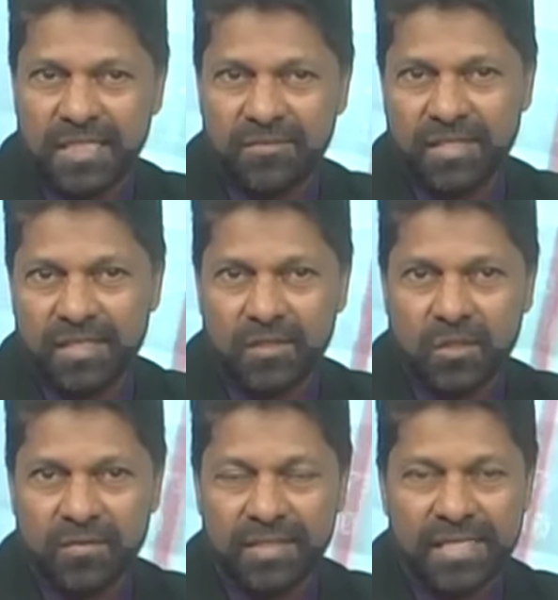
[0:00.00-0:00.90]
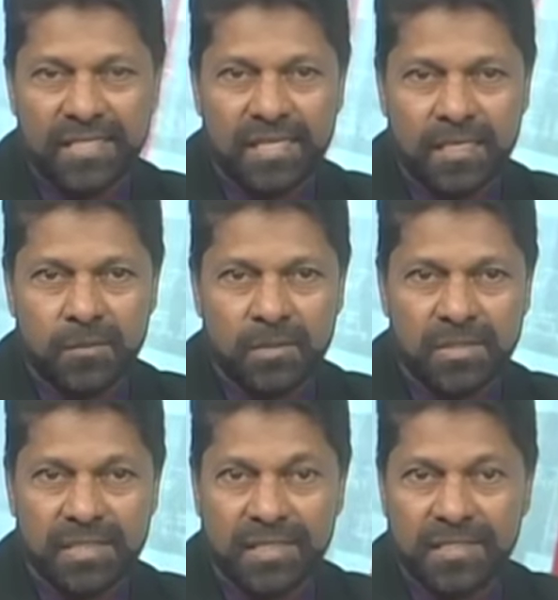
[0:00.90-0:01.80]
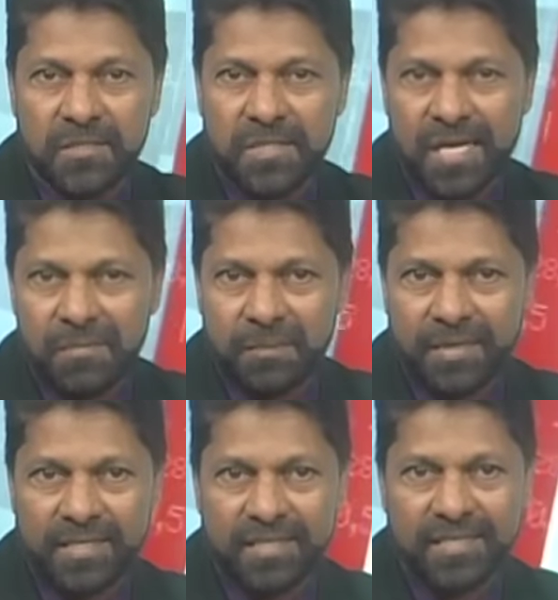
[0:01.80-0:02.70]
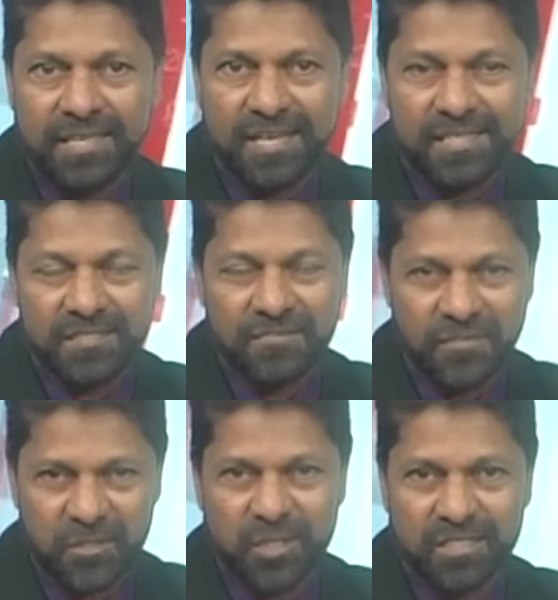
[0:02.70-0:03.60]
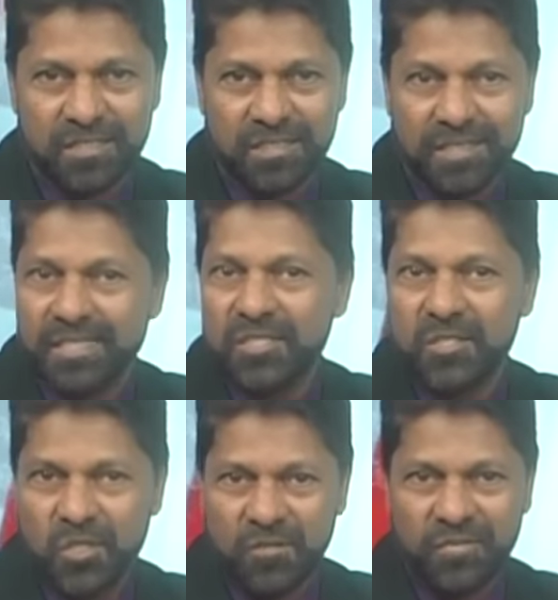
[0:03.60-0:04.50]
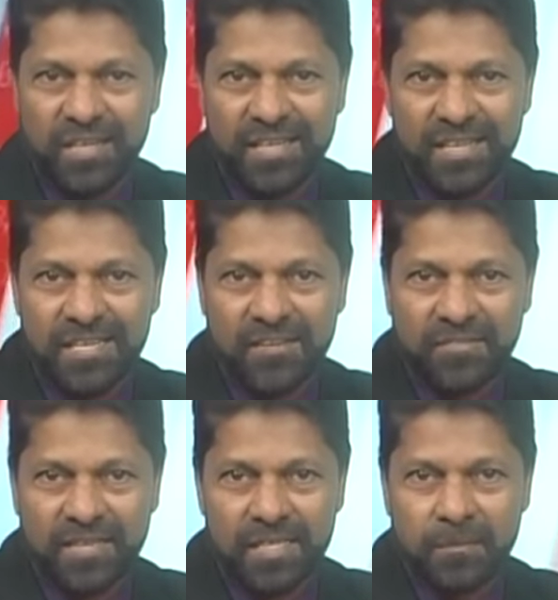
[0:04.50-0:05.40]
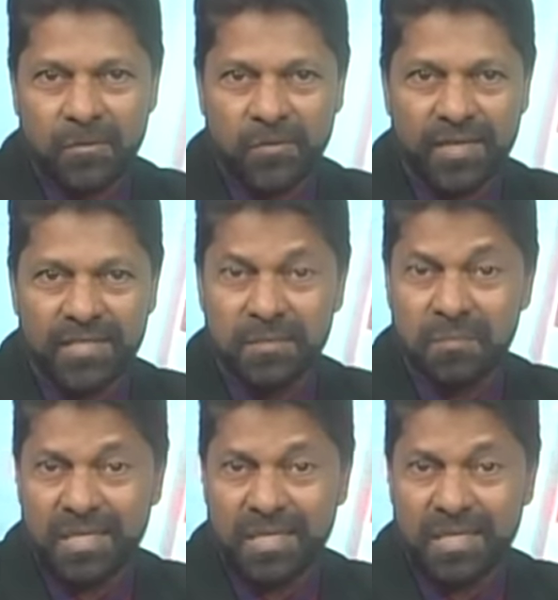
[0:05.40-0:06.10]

3-1 over Delhi Dynamos in a drama-packed and aggressive fixture. Joffre and Rafael provided the